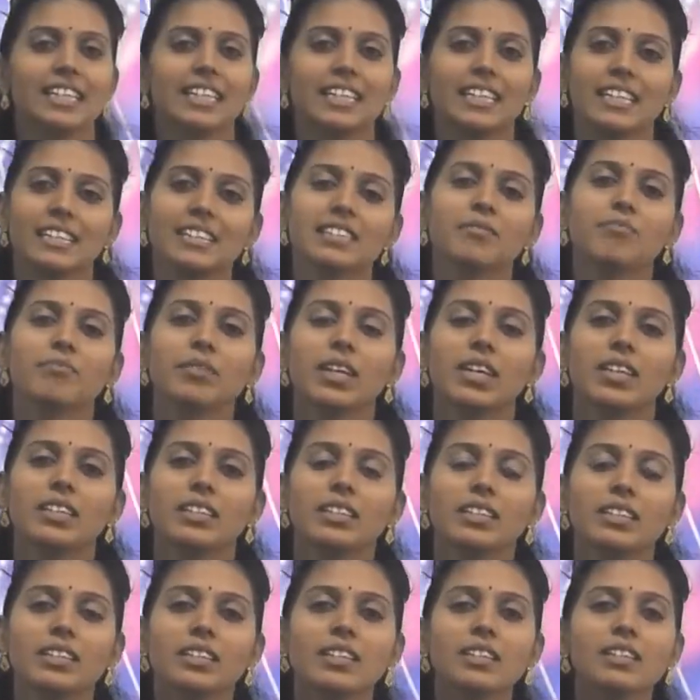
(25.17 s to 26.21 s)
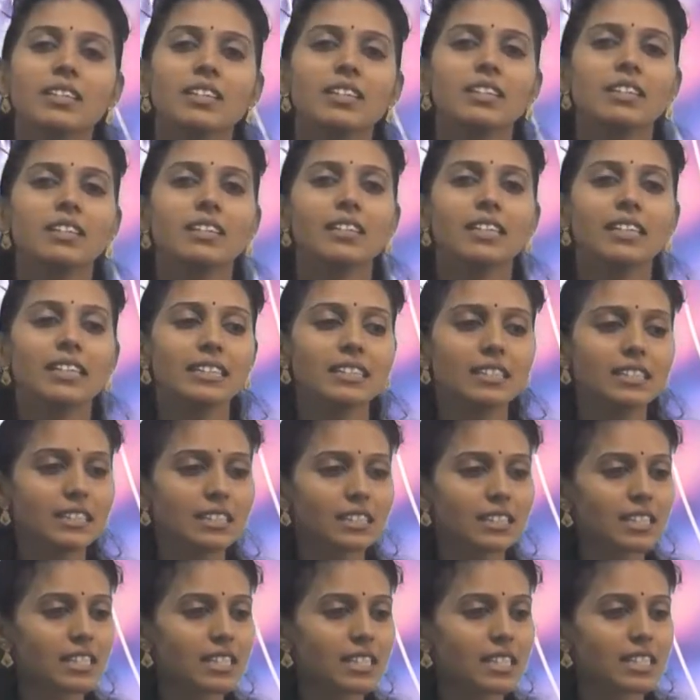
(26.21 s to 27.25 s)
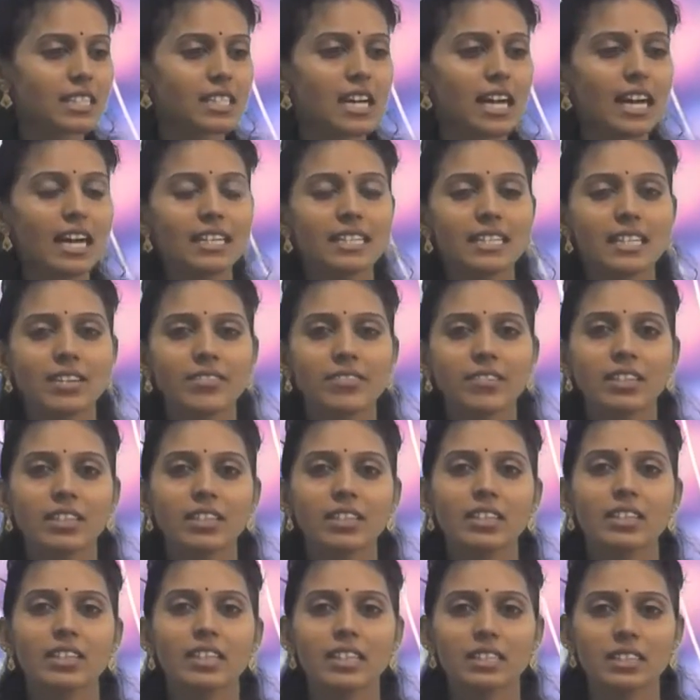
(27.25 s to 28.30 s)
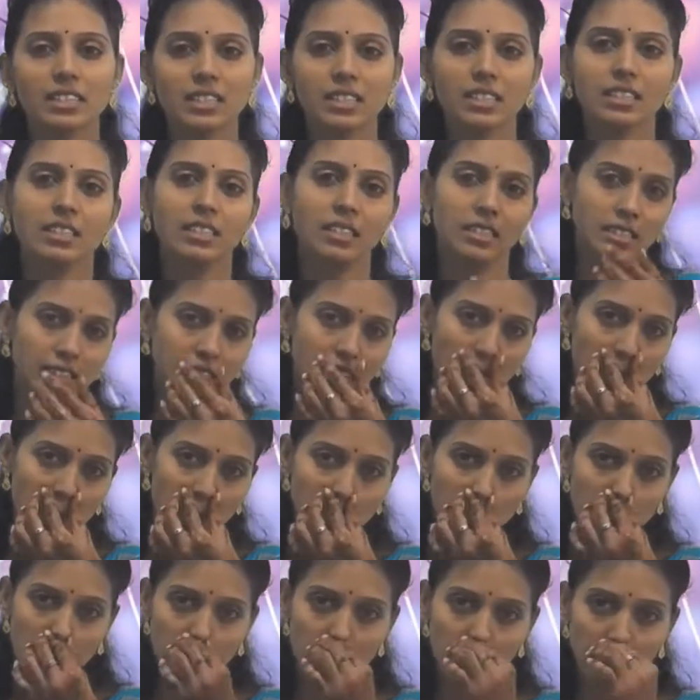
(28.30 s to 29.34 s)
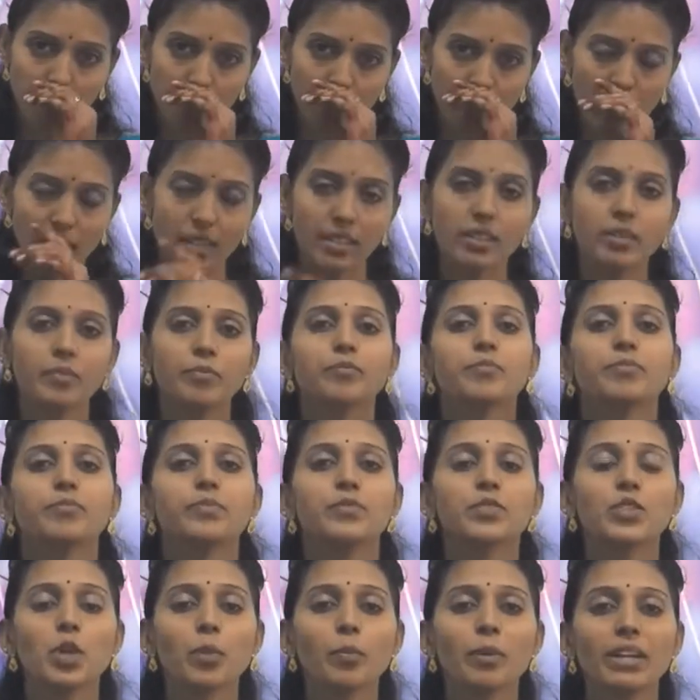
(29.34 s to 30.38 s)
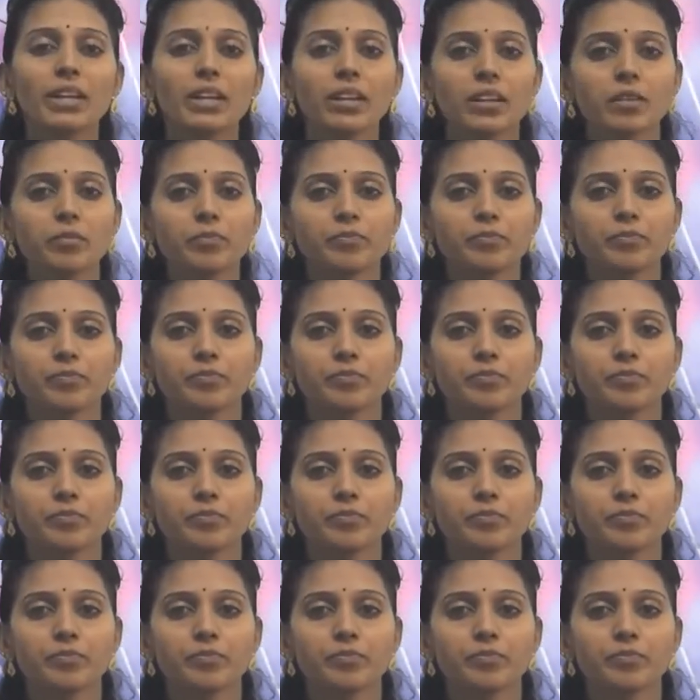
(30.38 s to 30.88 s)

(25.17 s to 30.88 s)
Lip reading: Yes. See, let us start our next chapter here, geometry.